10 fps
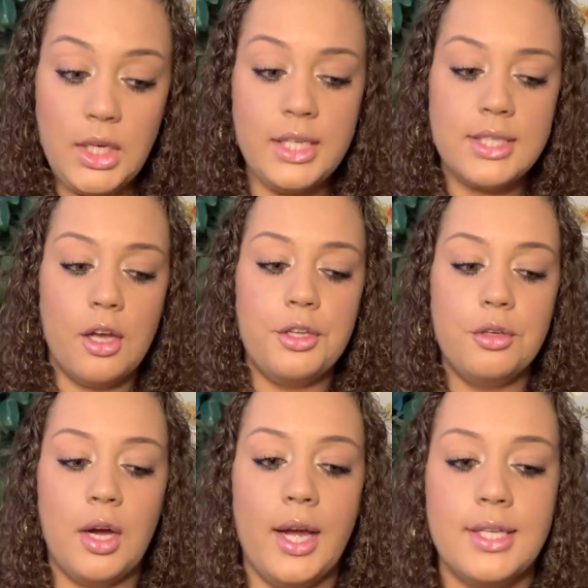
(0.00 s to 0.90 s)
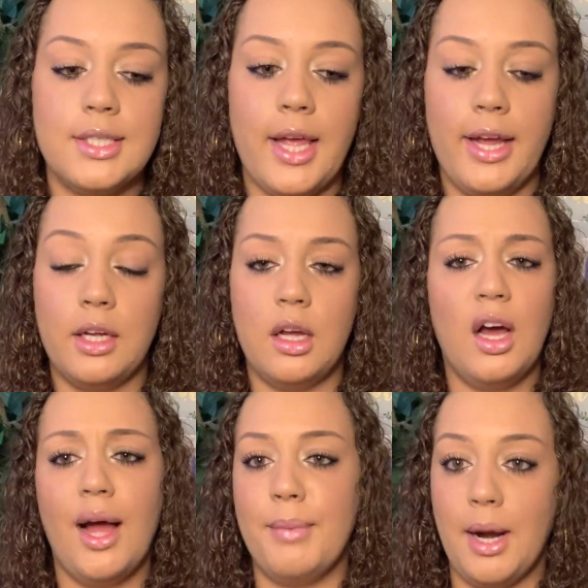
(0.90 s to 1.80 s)
and tell you guys, like,
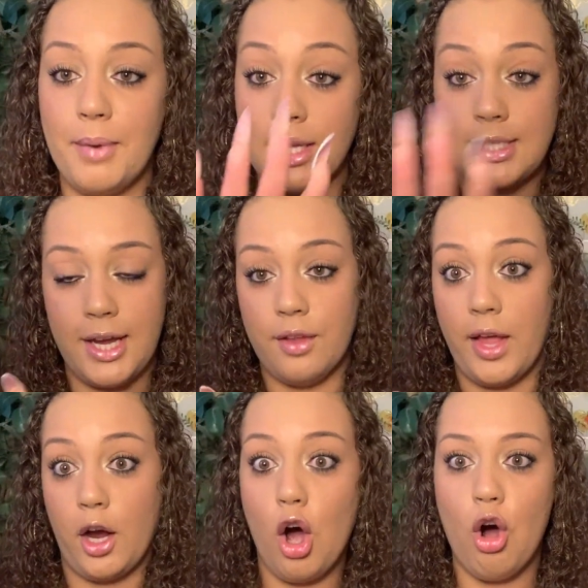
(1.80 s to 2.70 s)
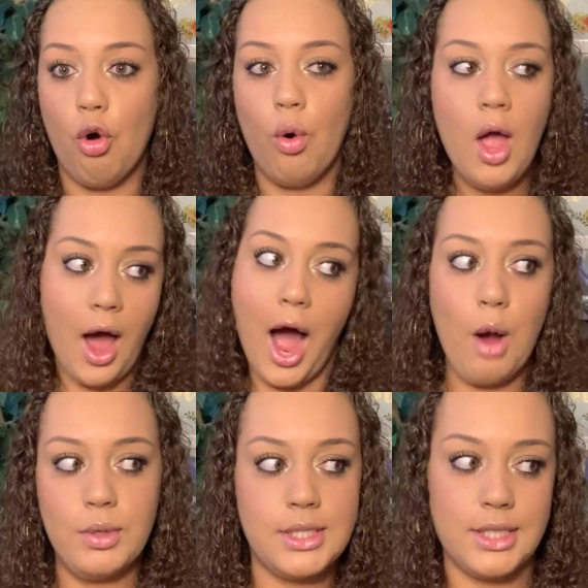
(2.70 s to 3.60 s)
I mean, I'm not saying like, oh,
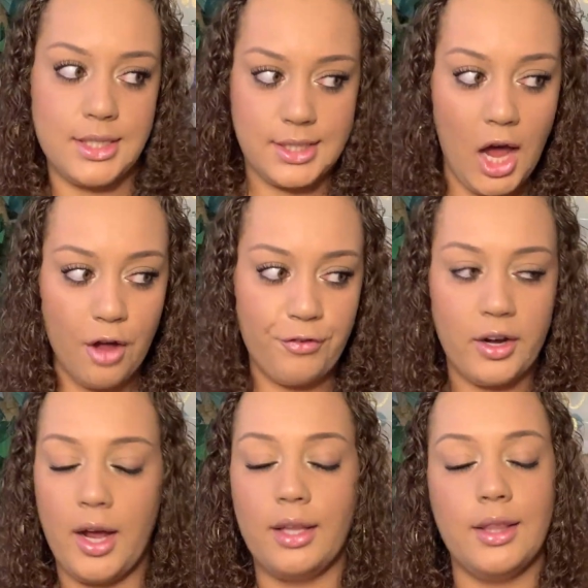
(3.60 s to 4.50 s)
I was the stuff, and